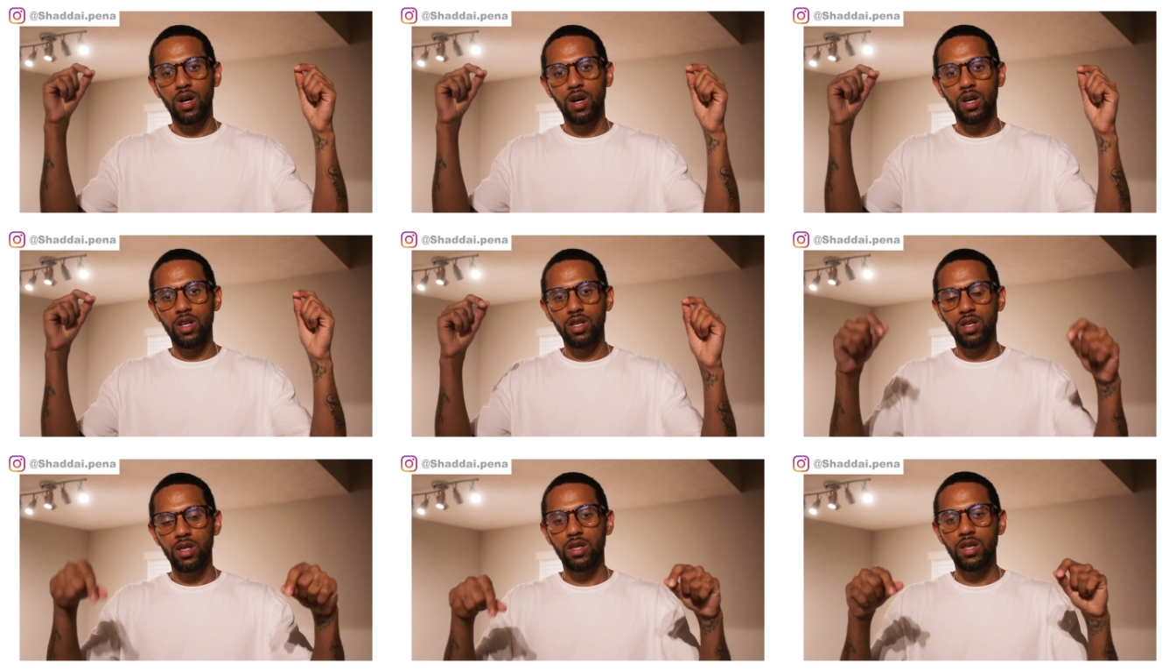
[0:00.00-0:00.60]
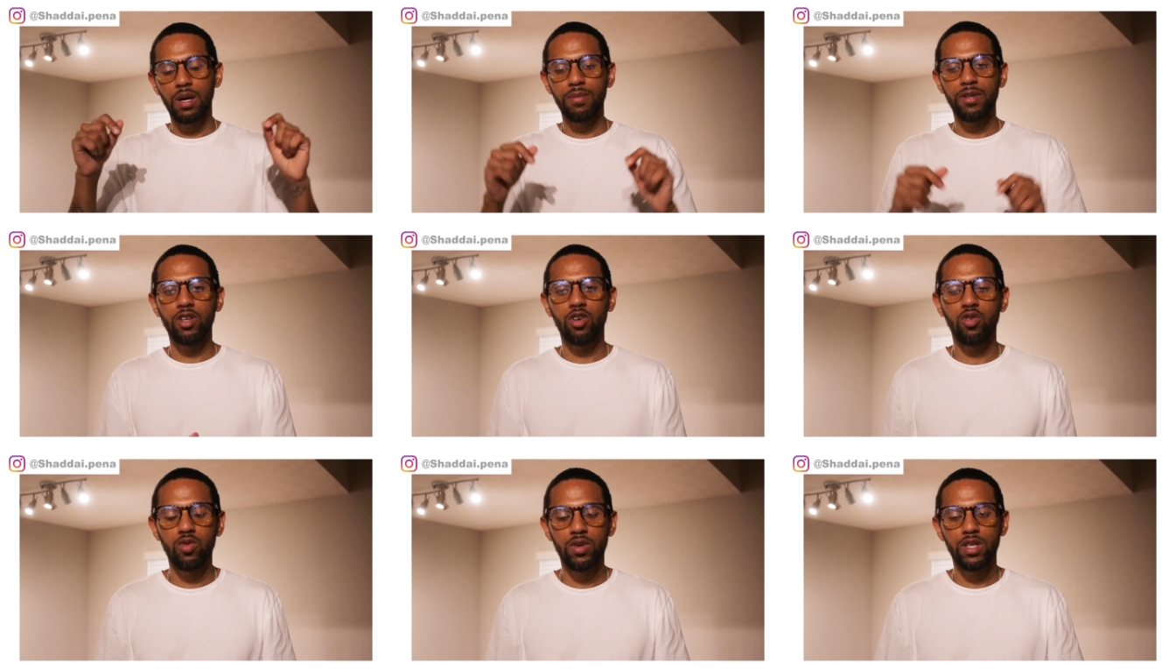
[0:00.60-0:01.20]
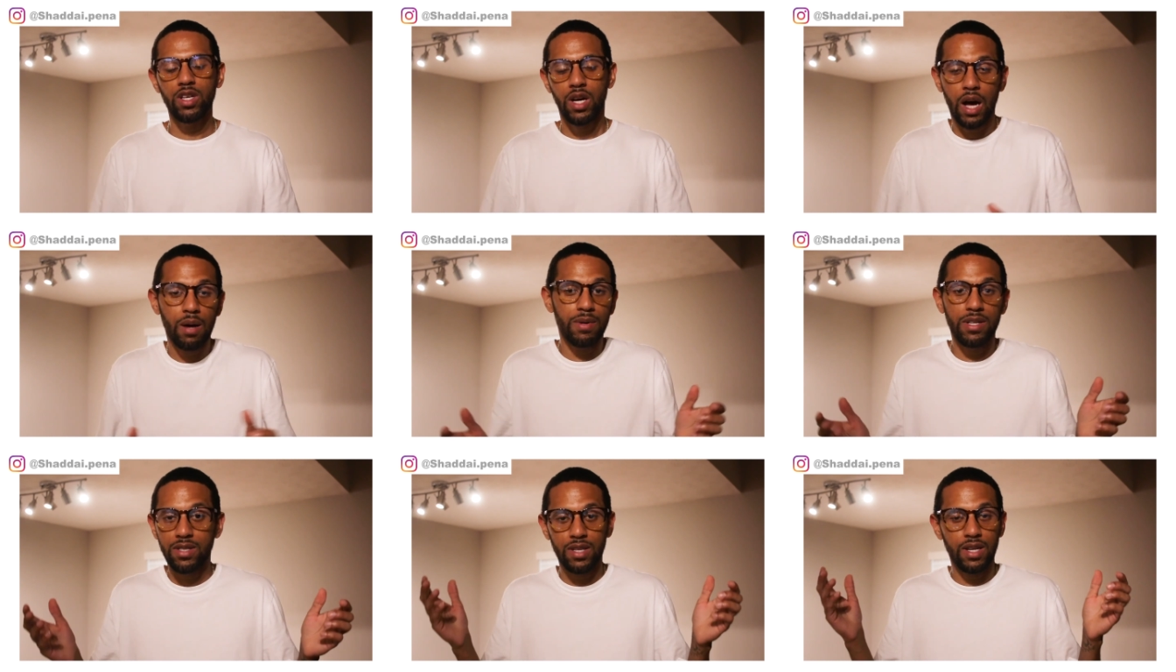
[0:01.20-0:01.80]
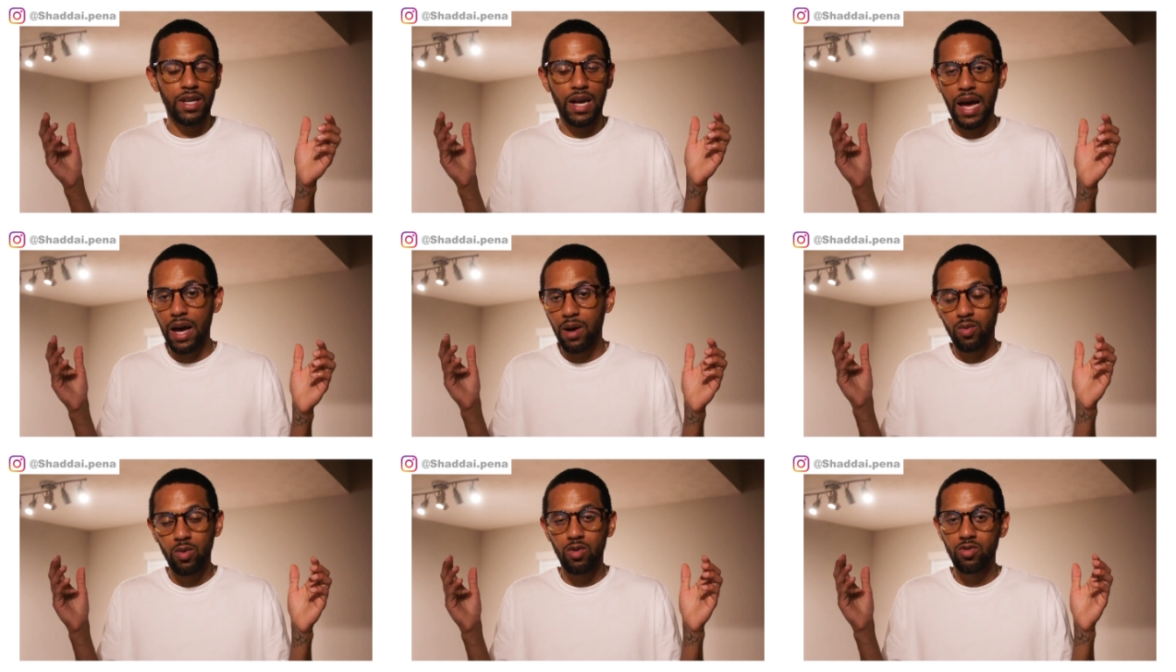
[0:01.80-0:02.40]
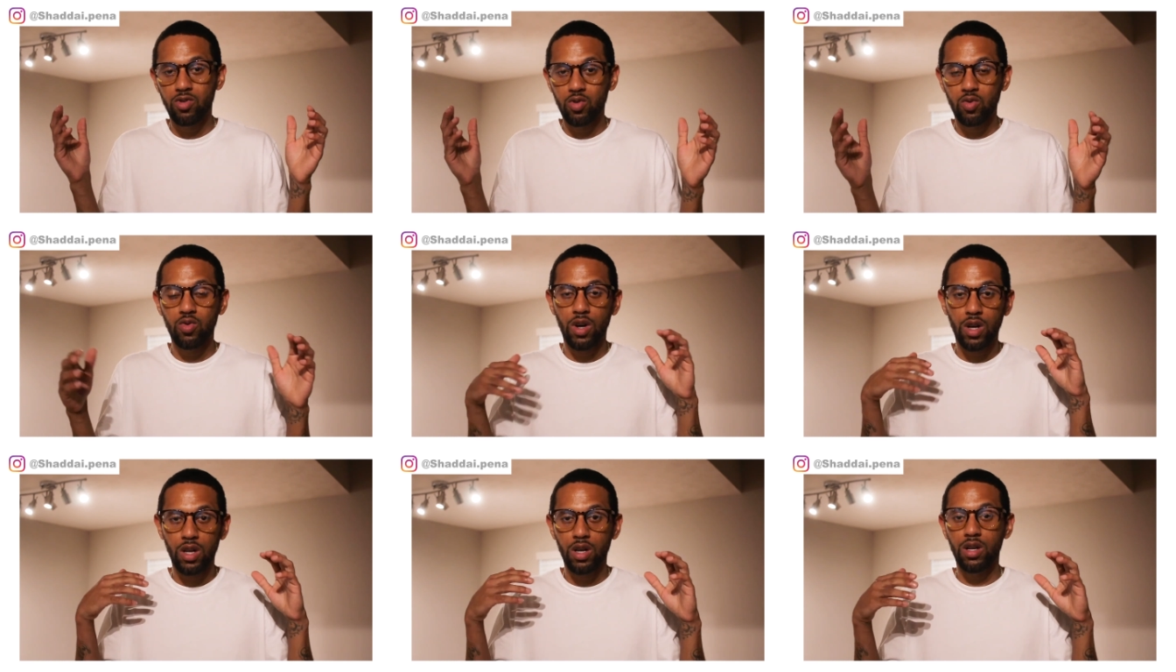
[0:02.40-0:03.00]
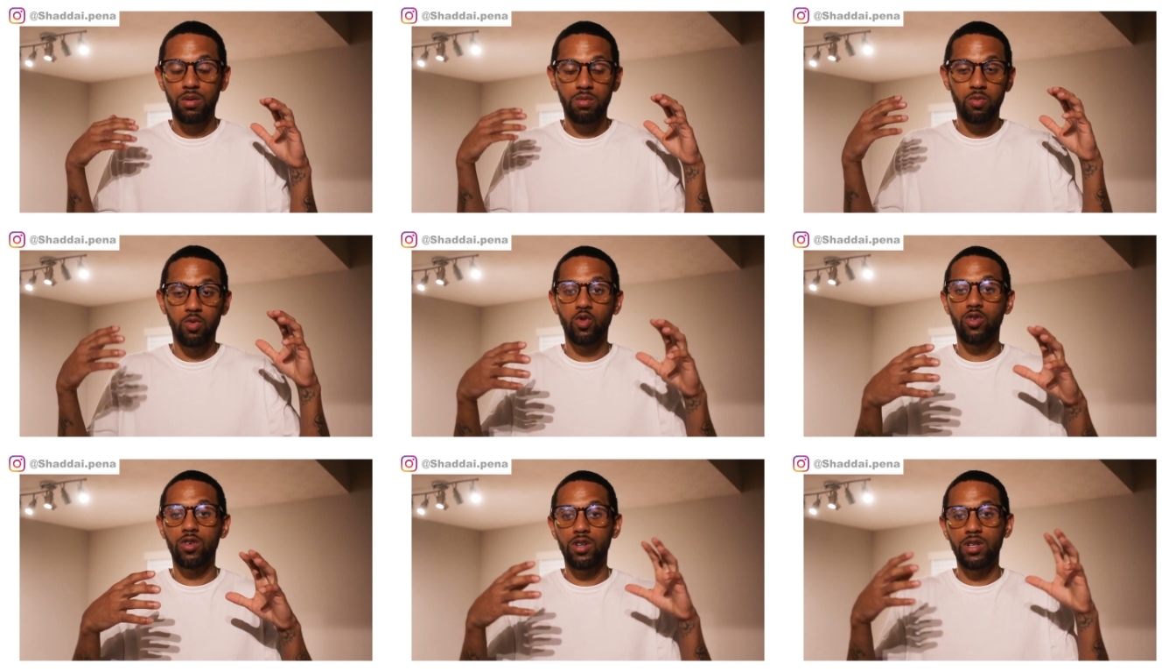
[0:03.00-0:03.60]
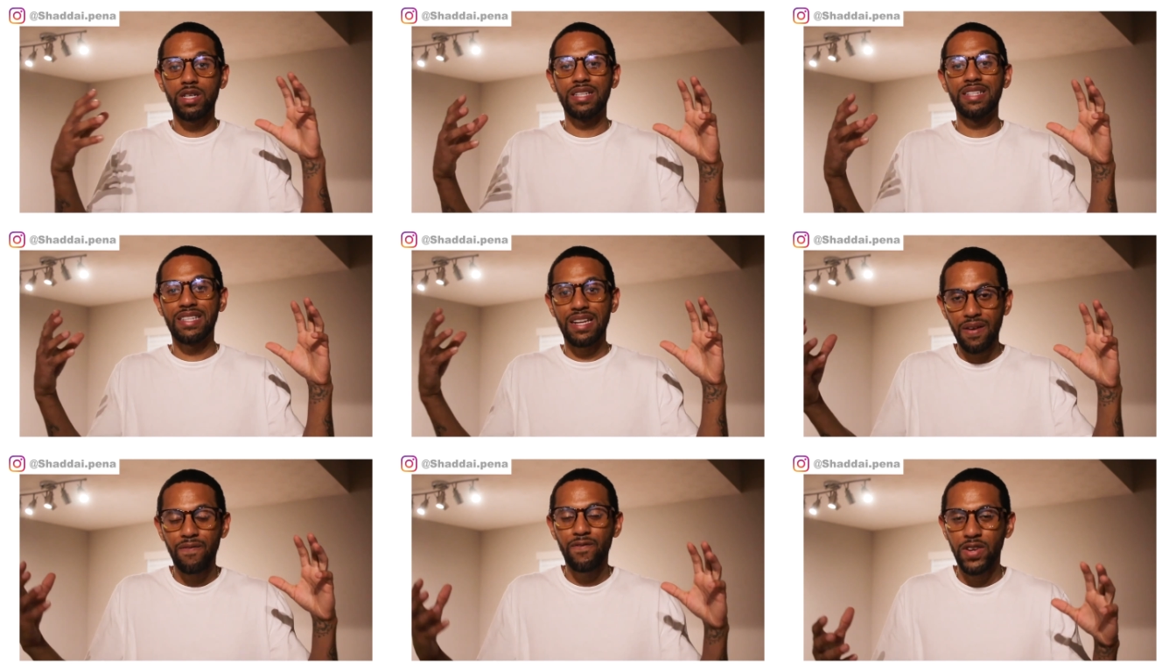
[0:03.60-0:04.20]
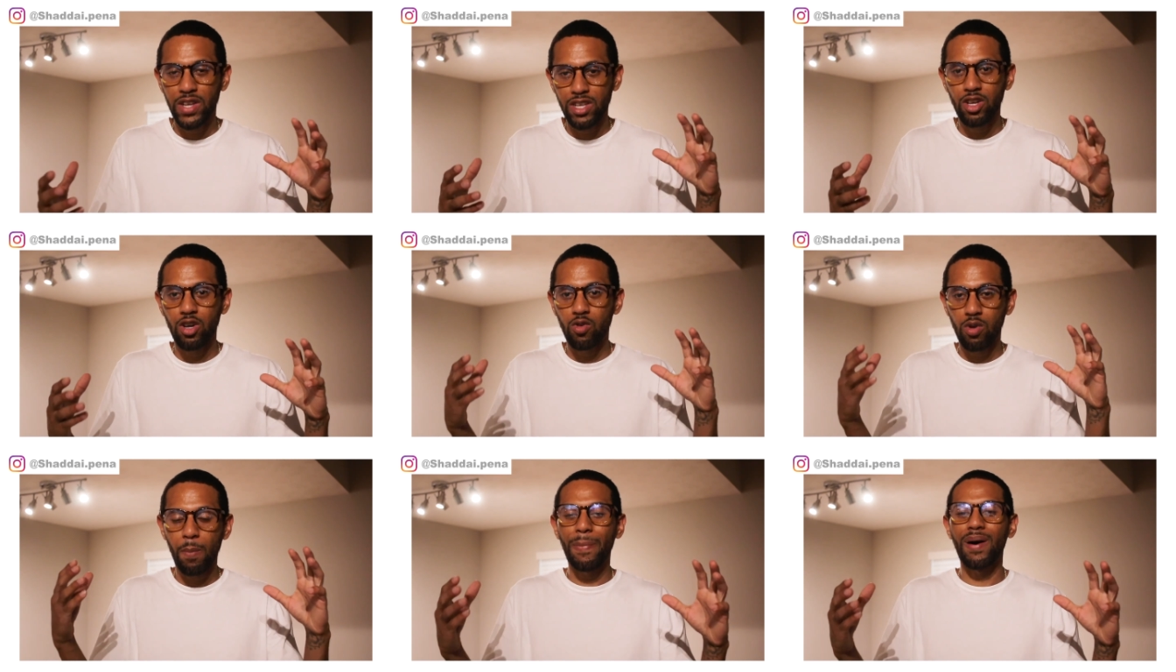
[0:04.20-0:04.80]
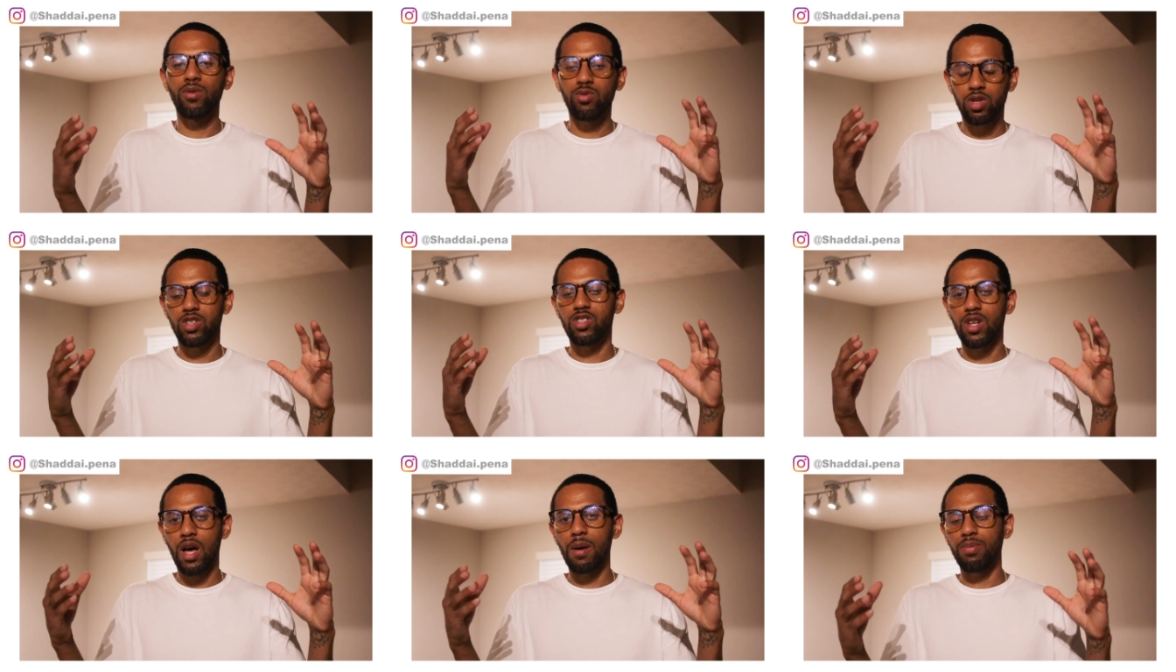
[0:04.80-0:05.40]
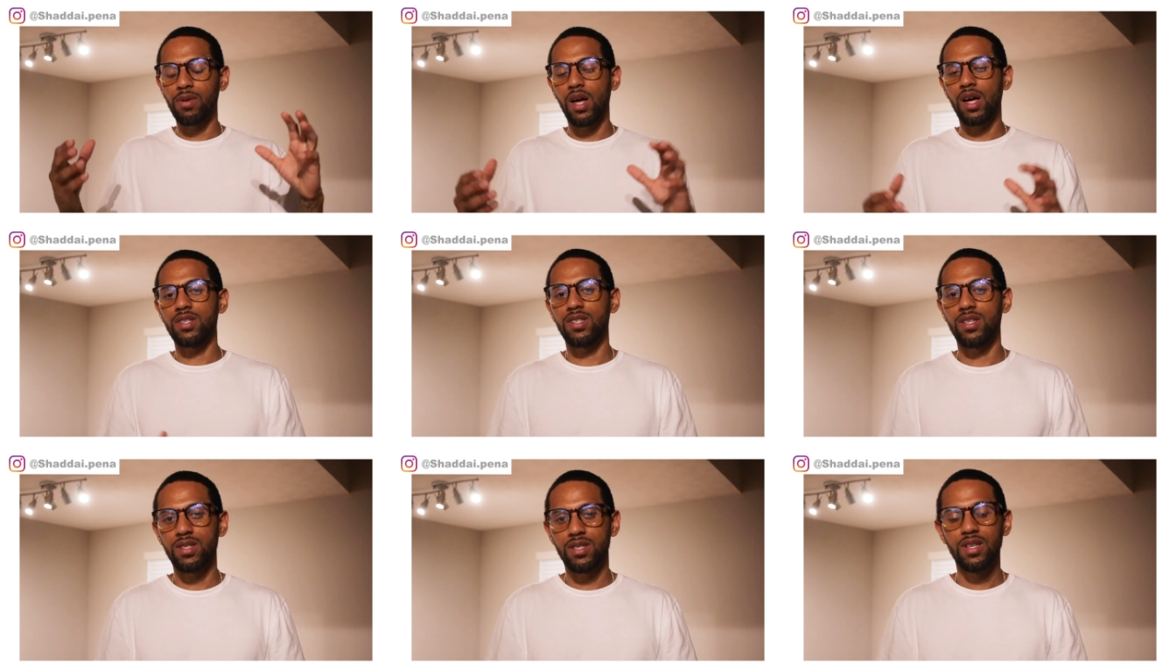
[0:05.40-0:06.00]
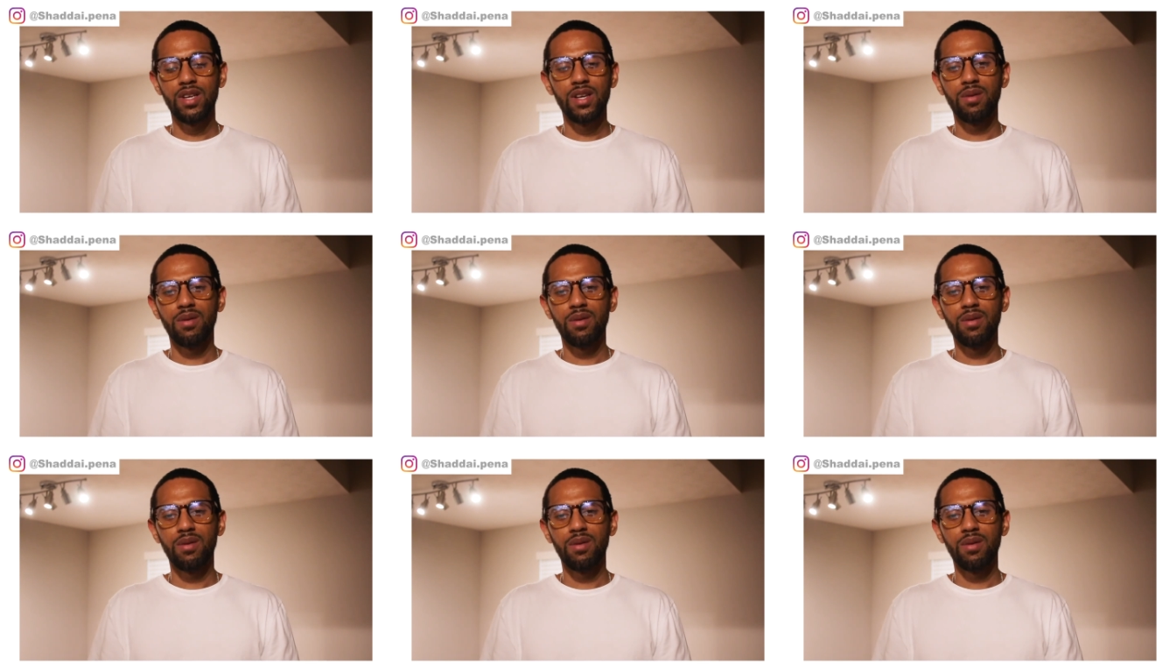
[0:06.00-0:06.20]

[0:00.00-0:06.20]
uh, let me know in the comments, and I will do a more in-depth video about the stop losses.